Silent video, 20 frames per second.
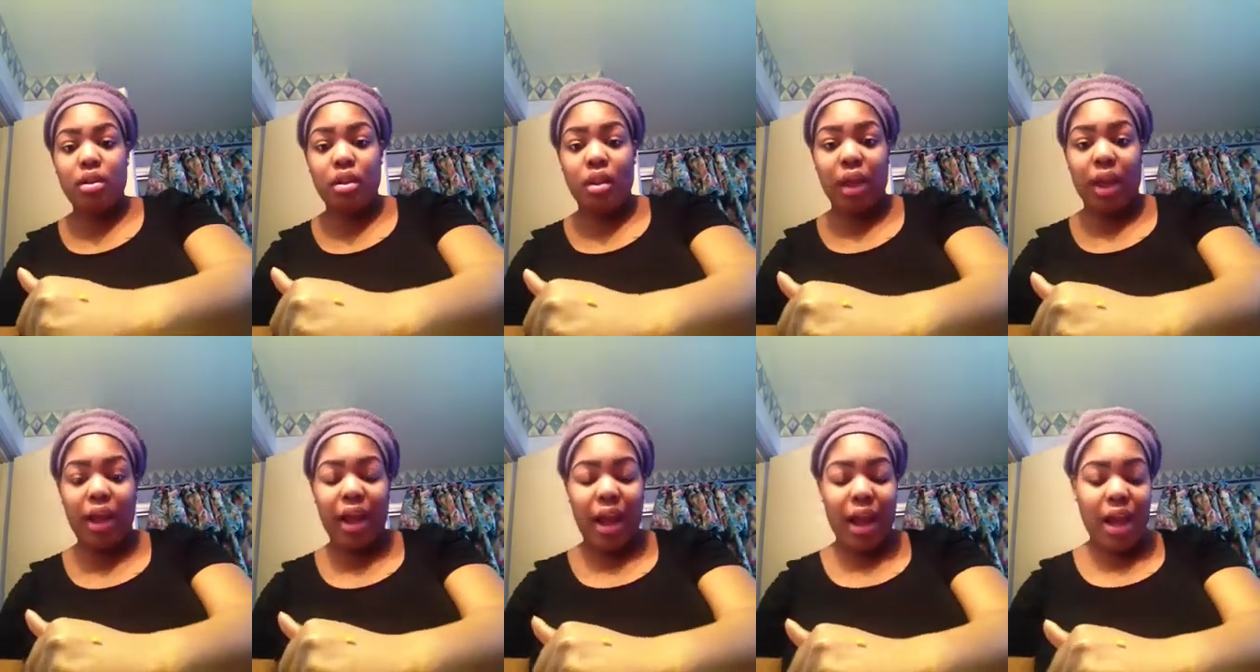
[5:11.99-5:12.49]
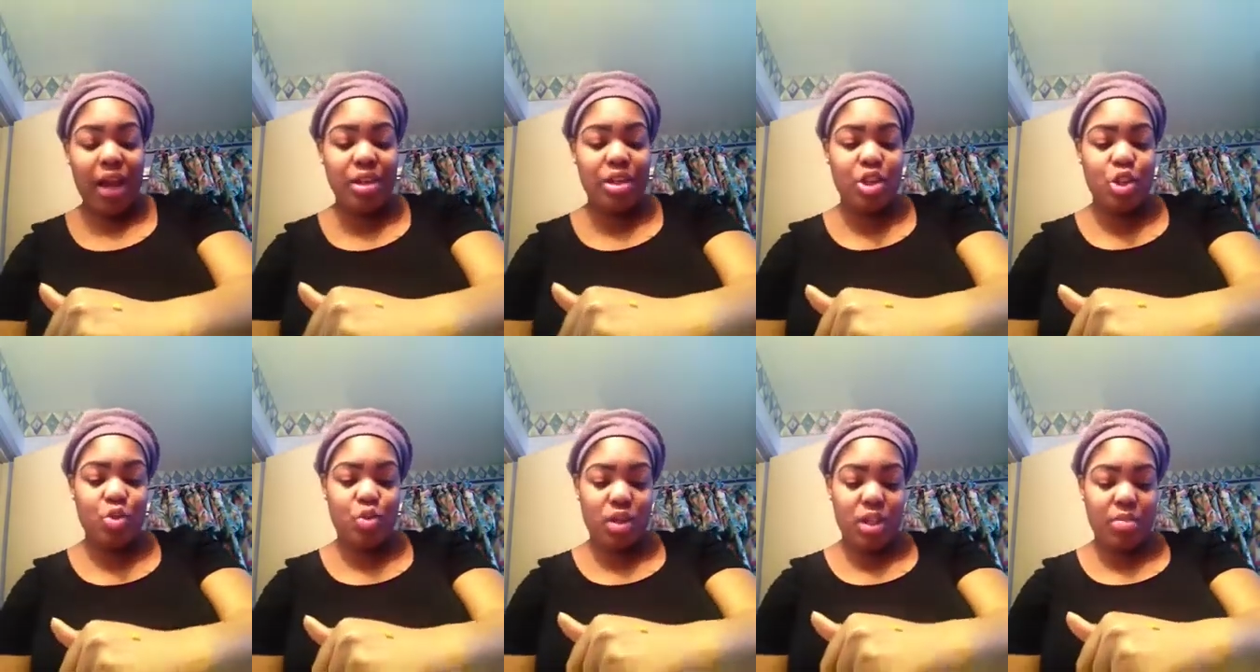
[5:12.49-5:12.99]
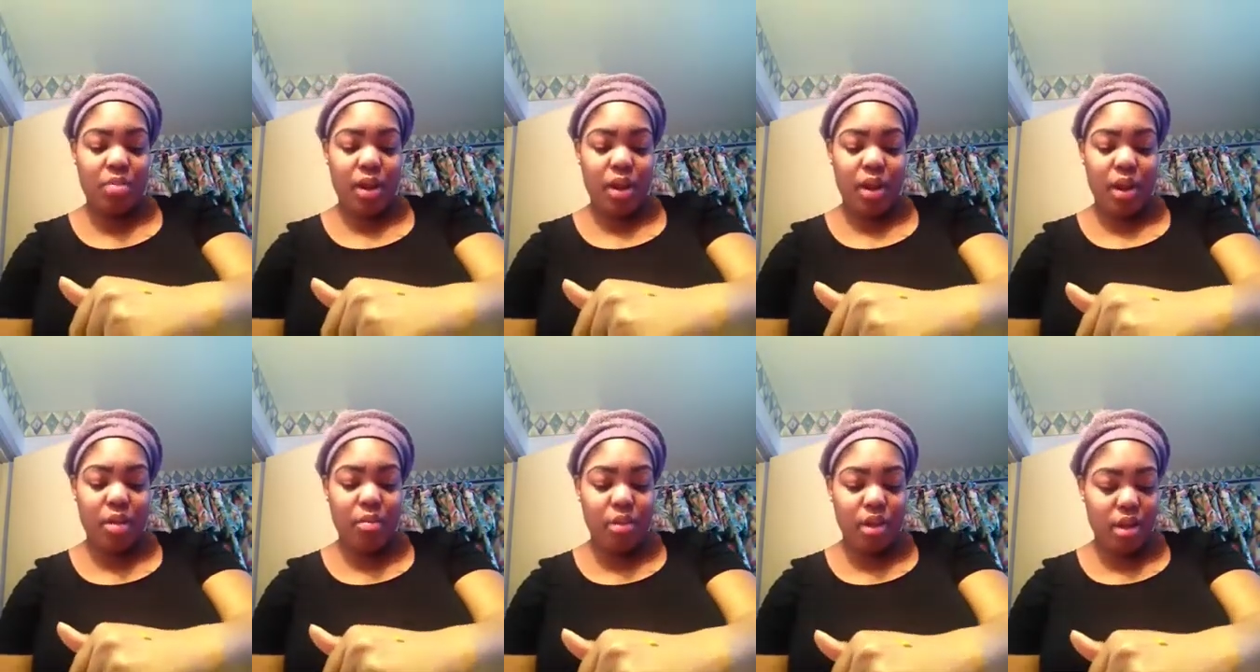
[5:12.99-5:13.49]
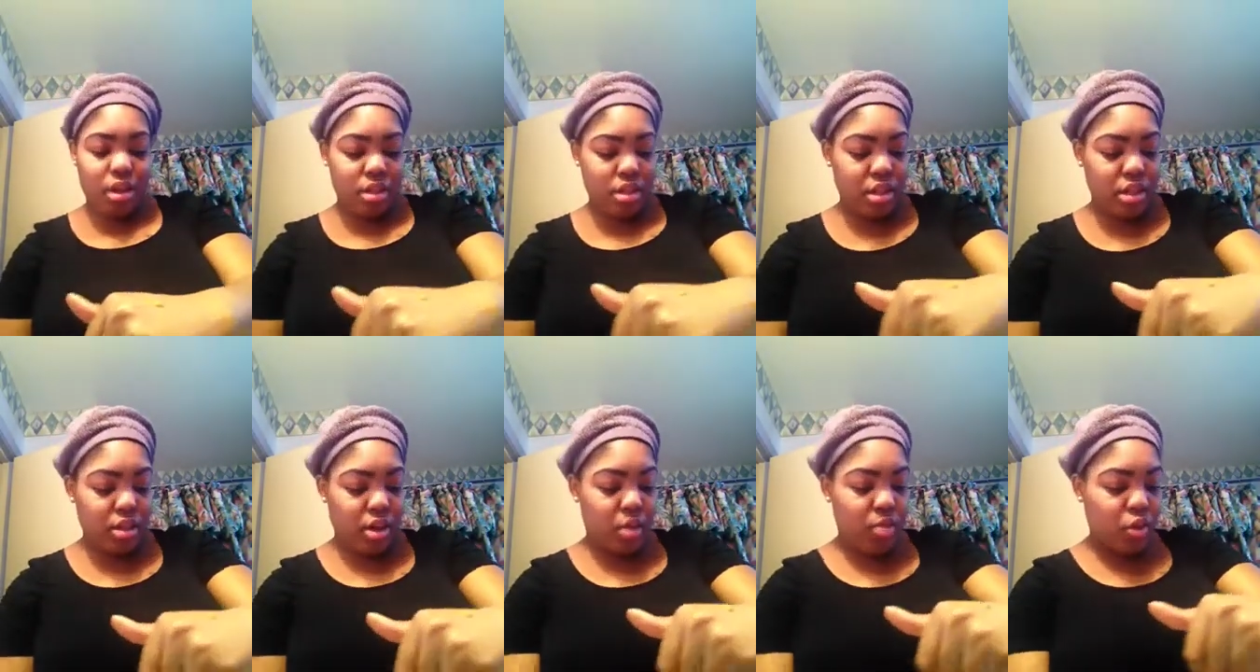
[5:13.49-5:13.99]
Like, I had to squeeze mine out because
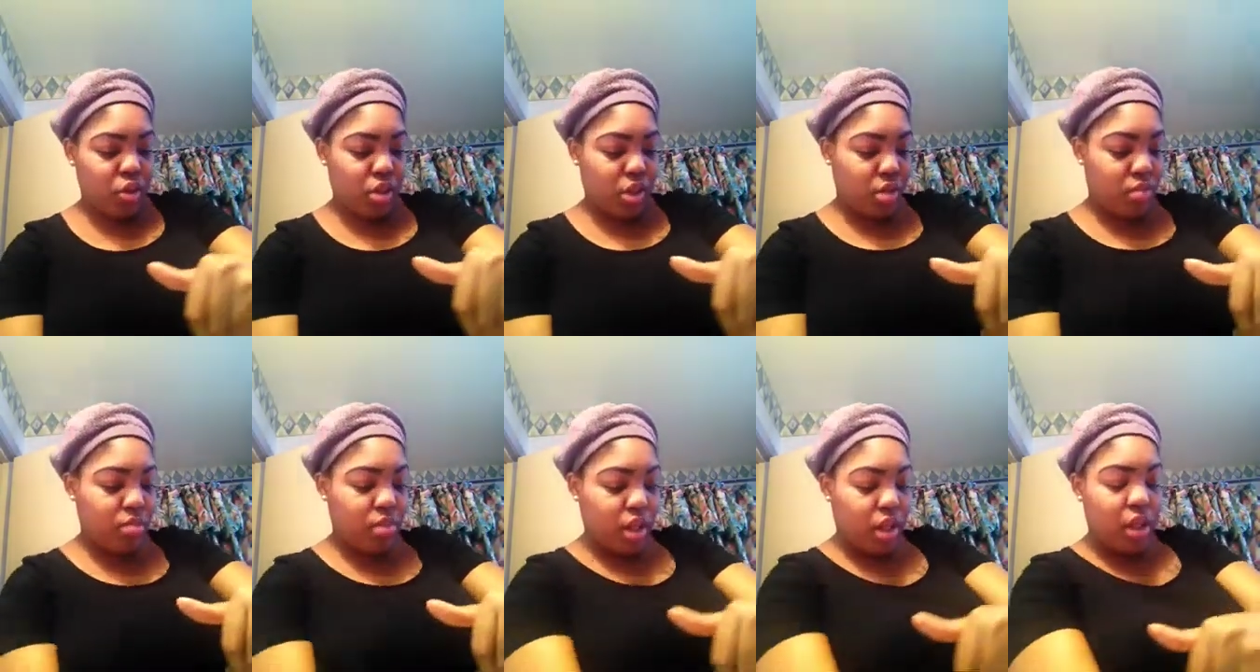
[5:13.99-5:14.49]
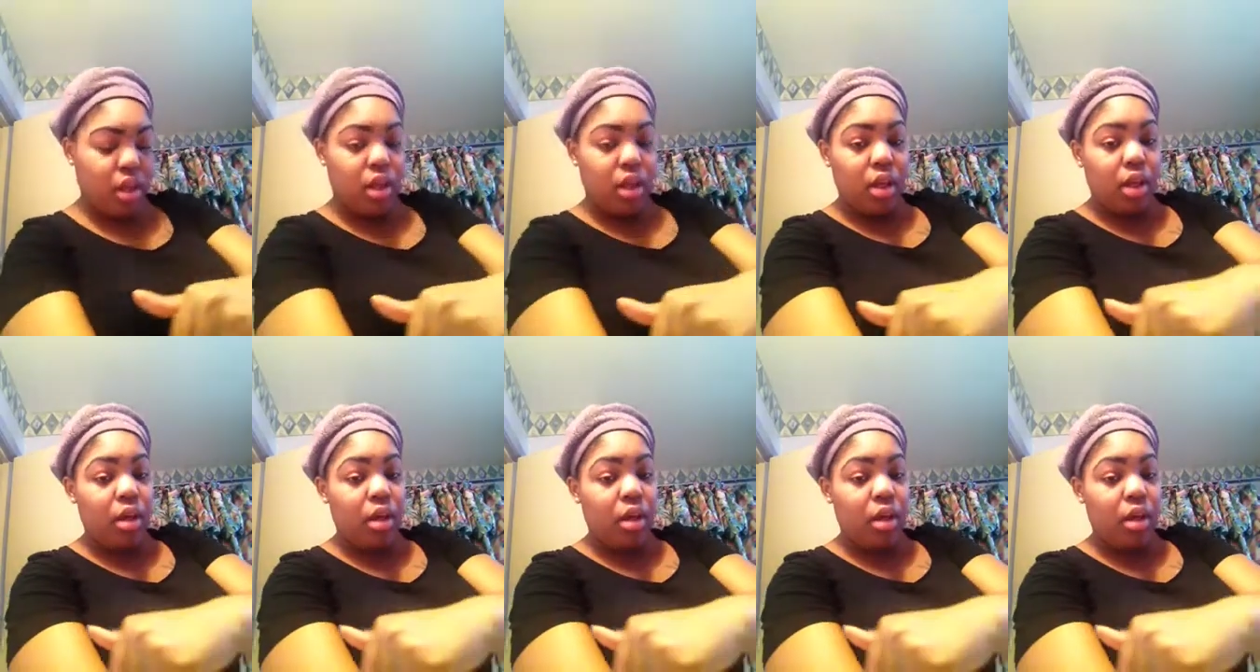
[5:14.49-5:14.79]
it's almost empty.